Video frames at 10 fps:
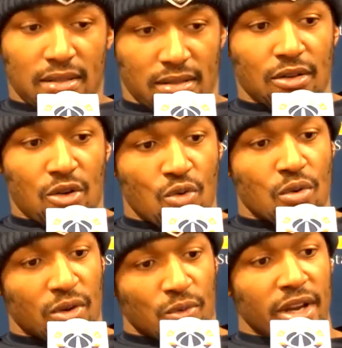who want
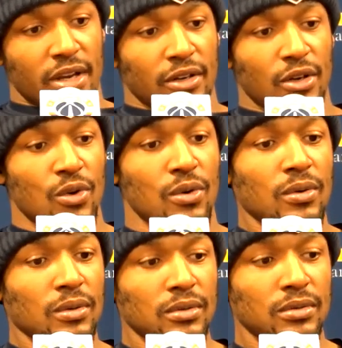to win and who
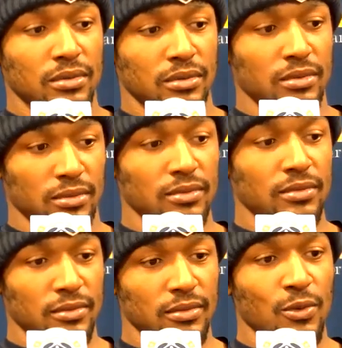
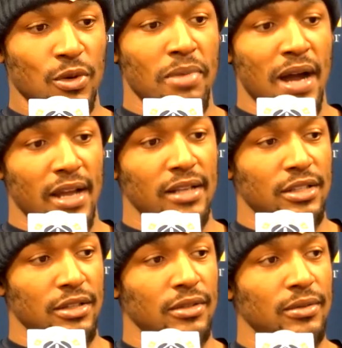will buy
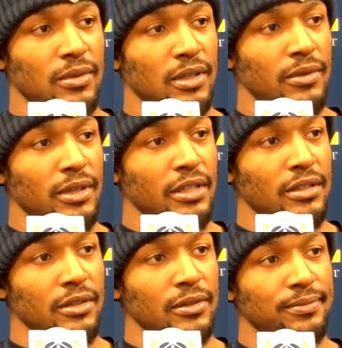into what we need to
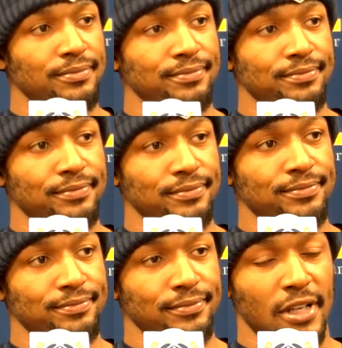do,
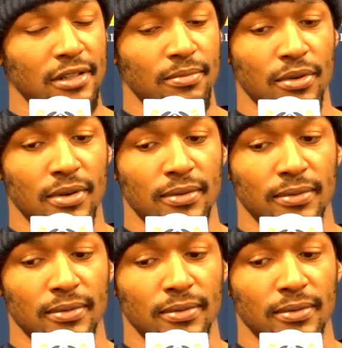that's important.